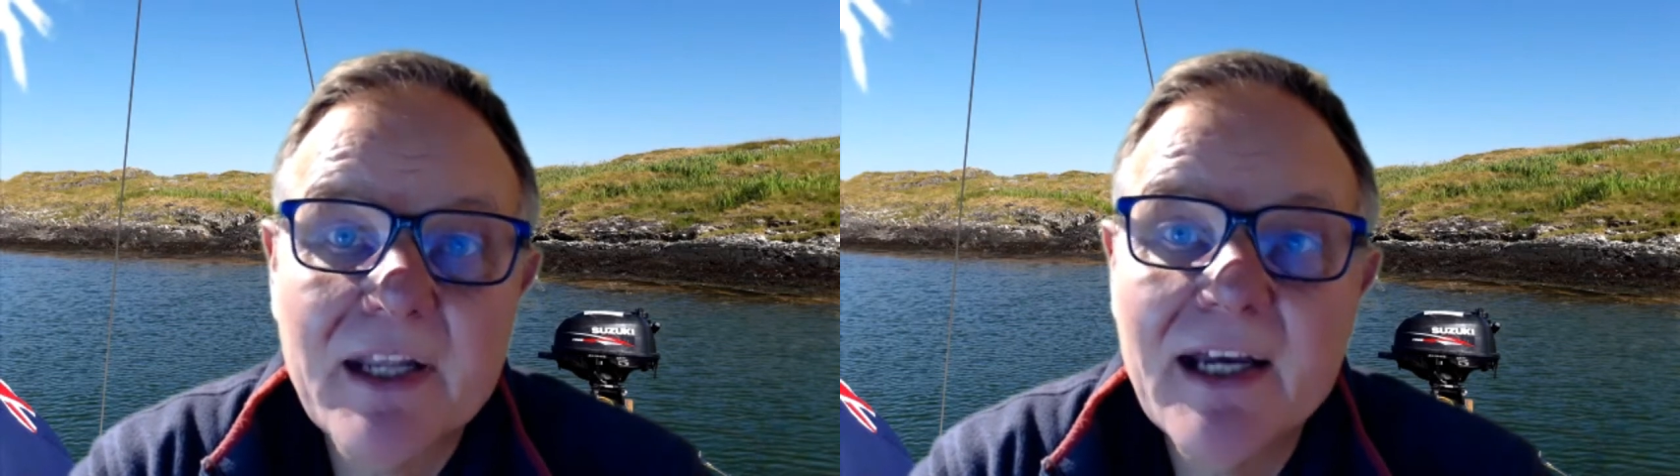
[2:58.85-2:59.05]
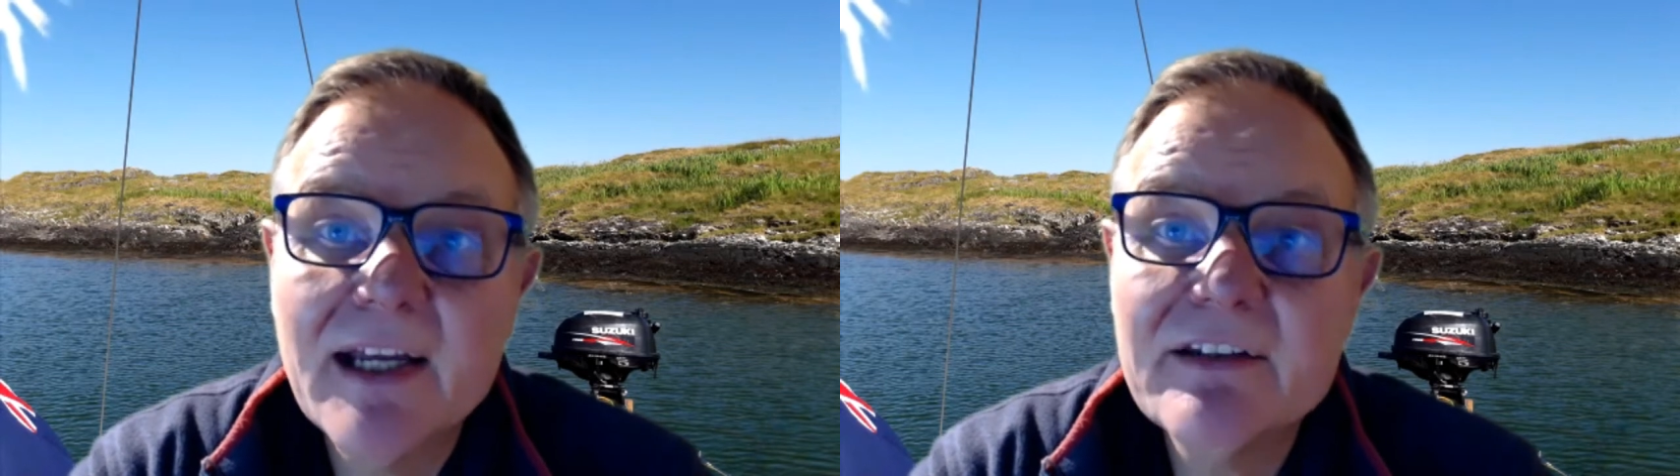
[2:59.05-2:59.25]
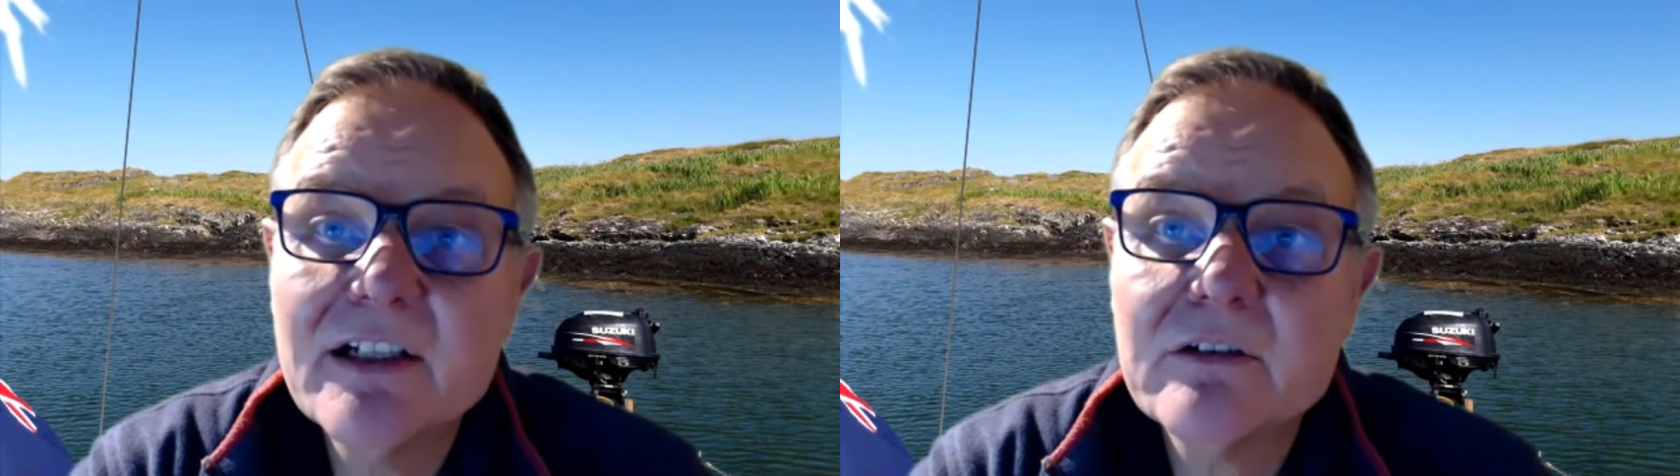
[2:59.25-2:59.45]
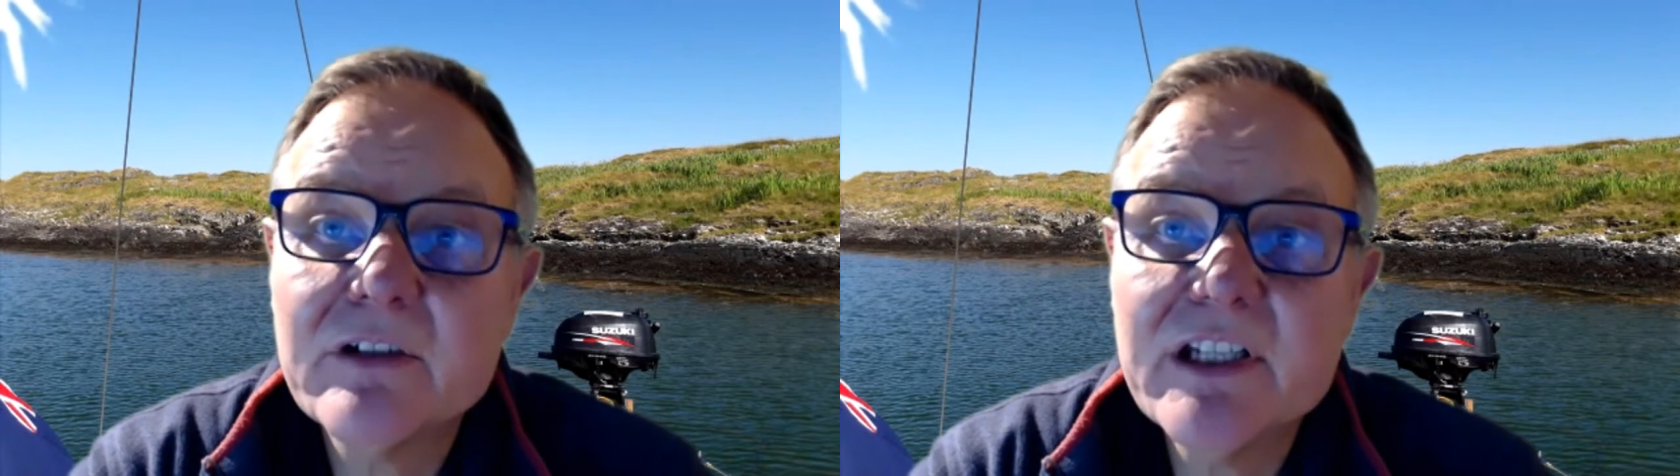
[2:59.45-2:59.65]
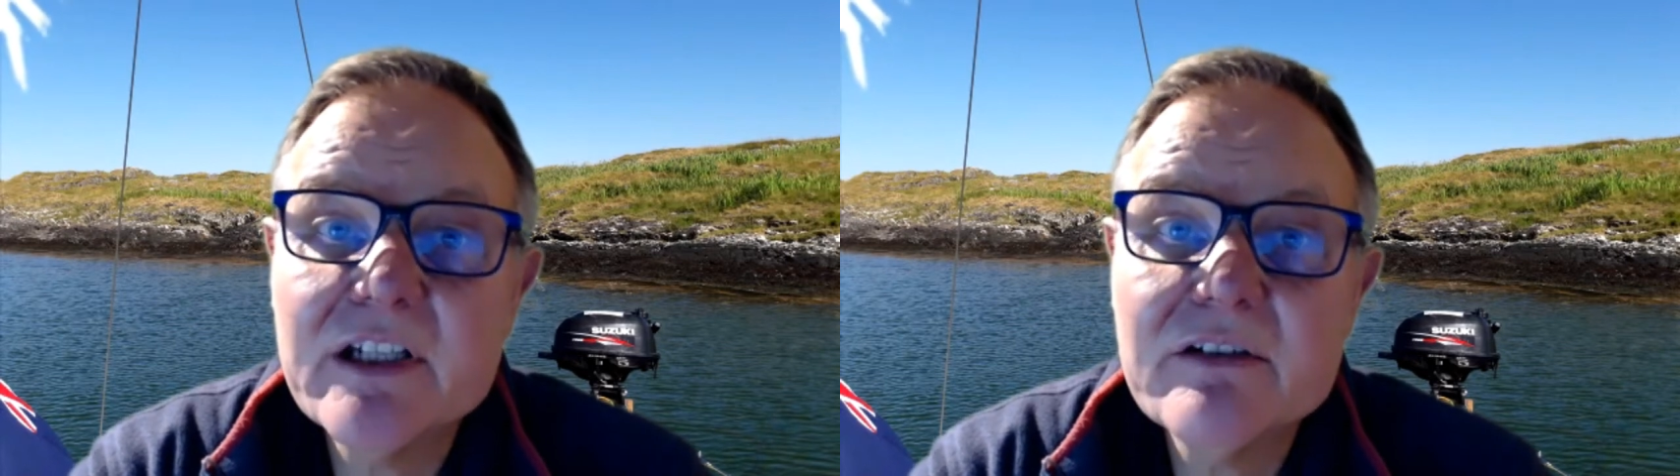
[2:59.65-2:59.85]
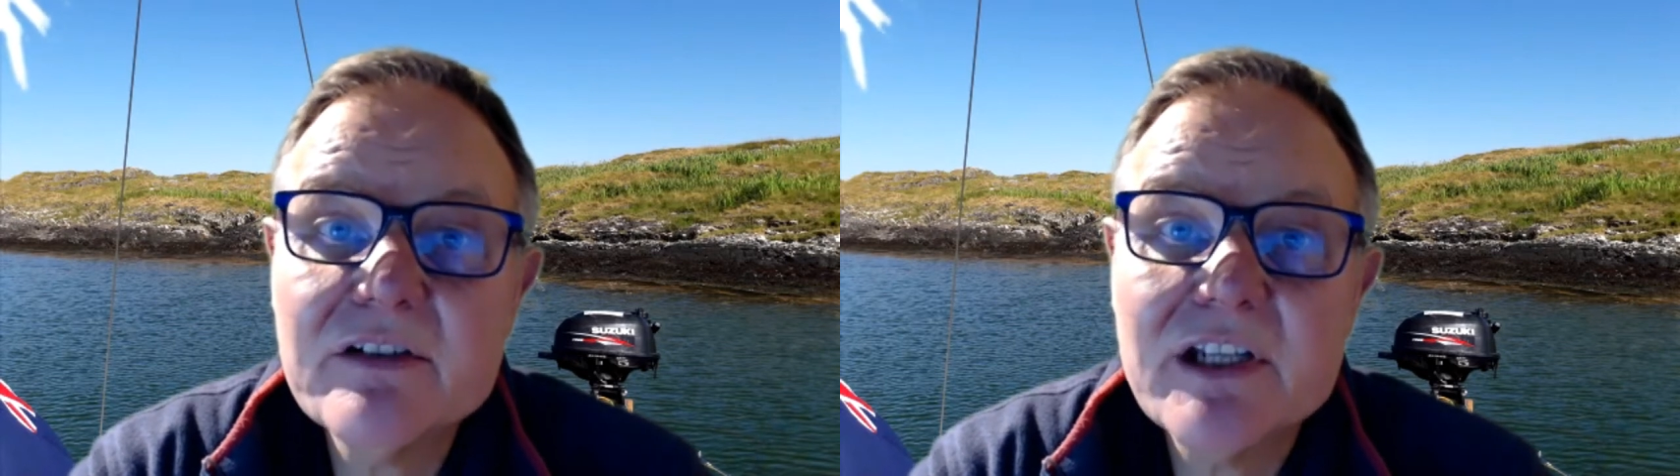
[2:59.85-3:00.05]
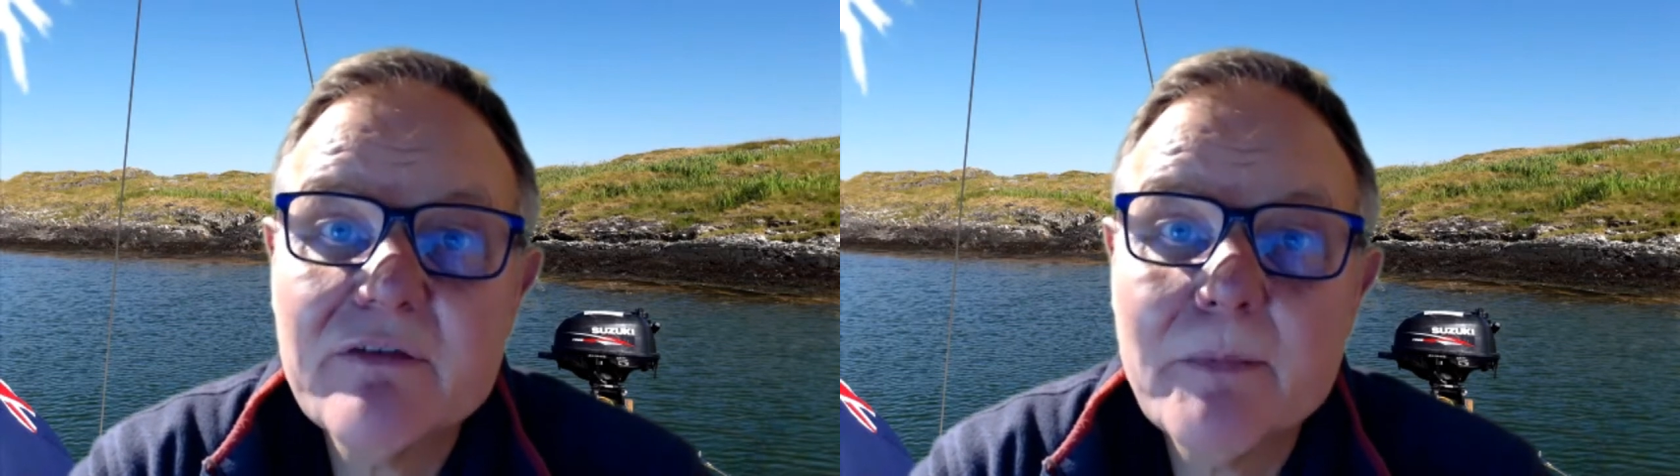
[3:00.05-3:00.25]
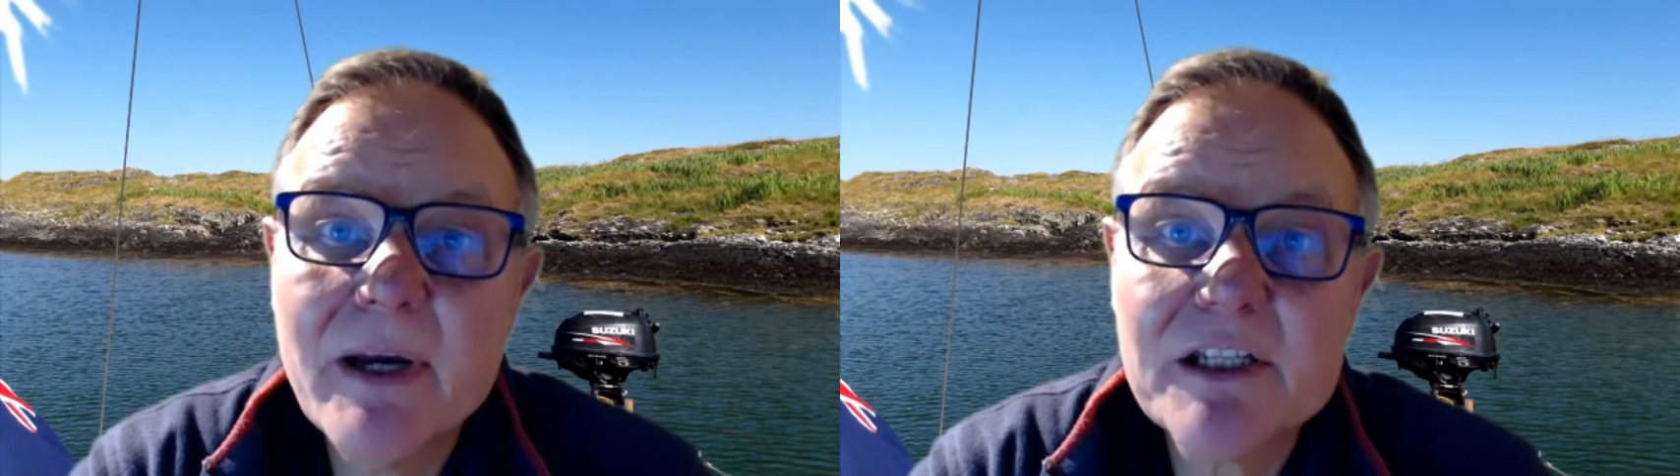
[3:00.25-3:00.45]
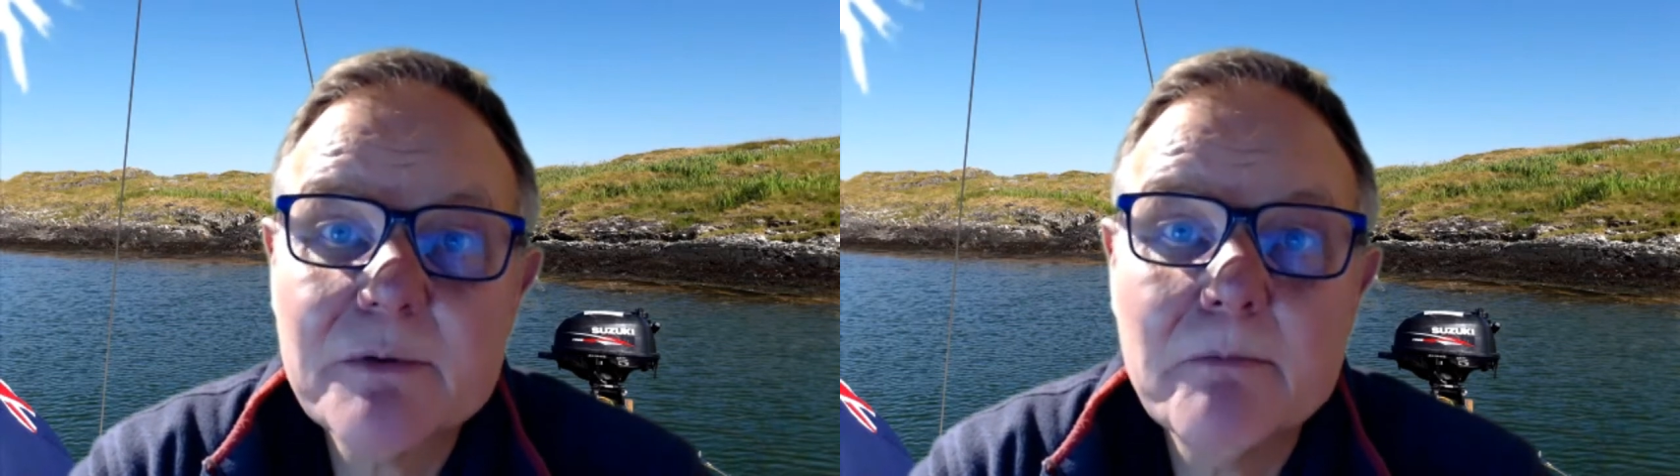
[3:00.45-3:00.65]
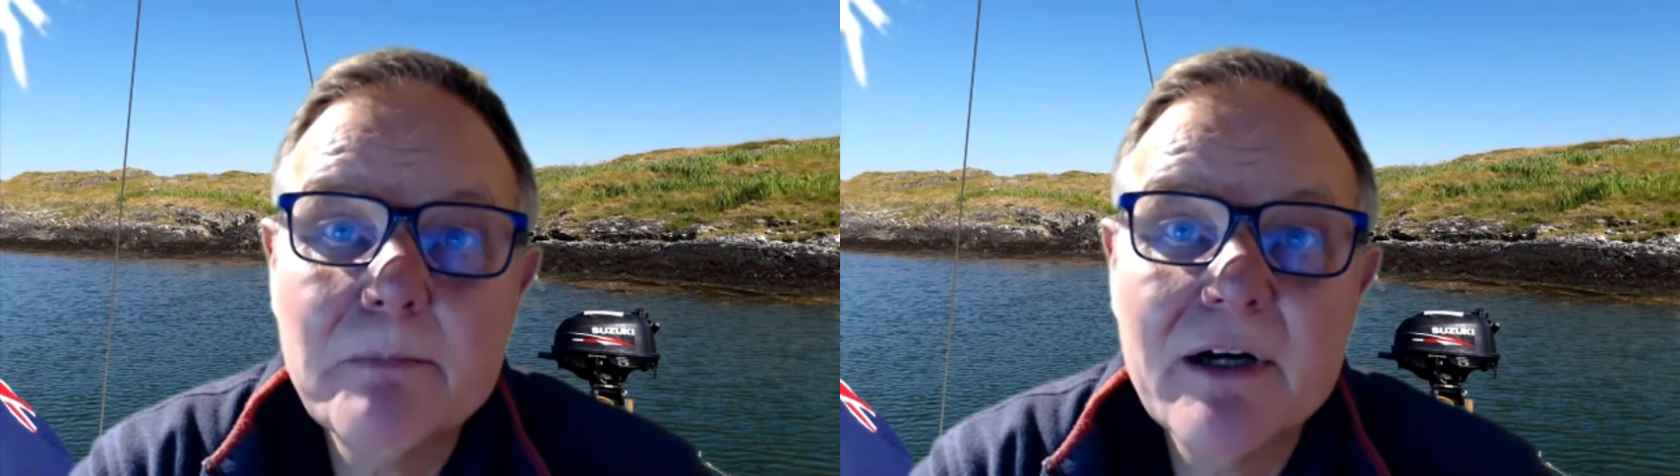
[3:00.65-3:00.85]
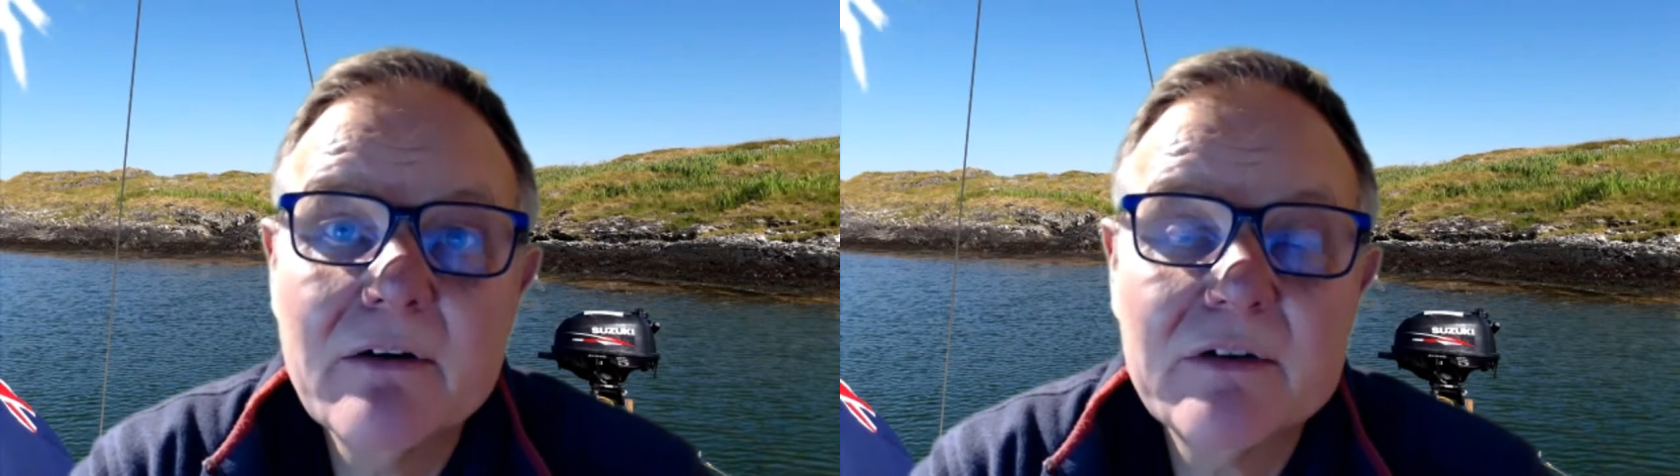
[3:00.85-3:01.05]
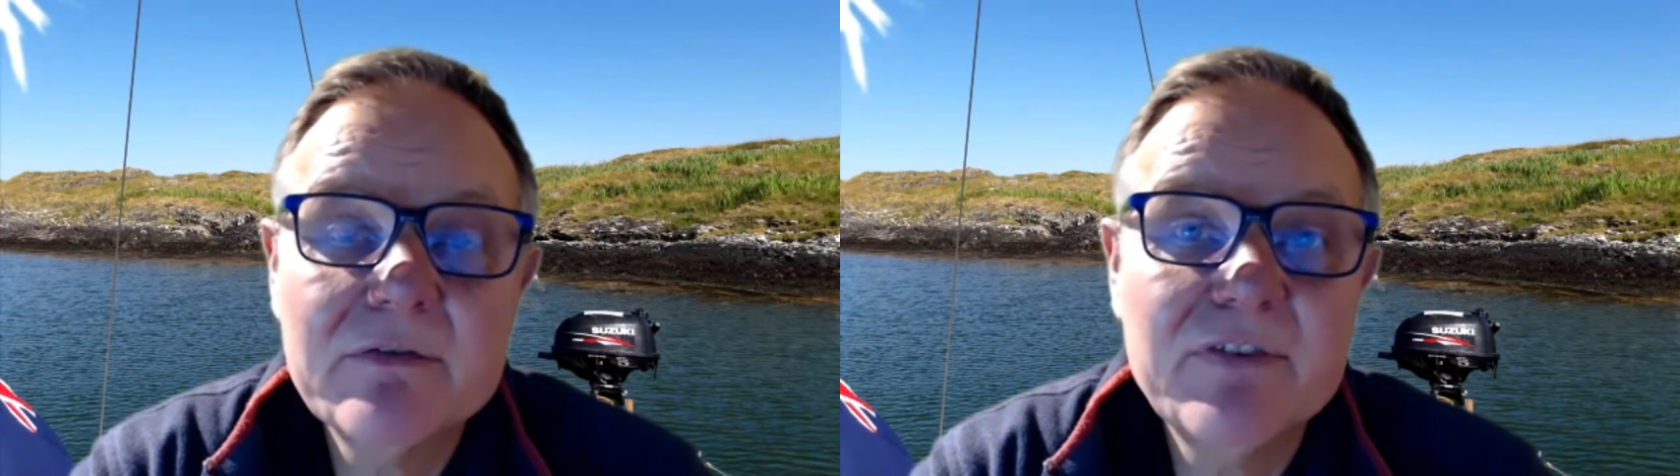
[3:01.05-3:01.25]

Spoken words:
Handheld radios have a maximum power of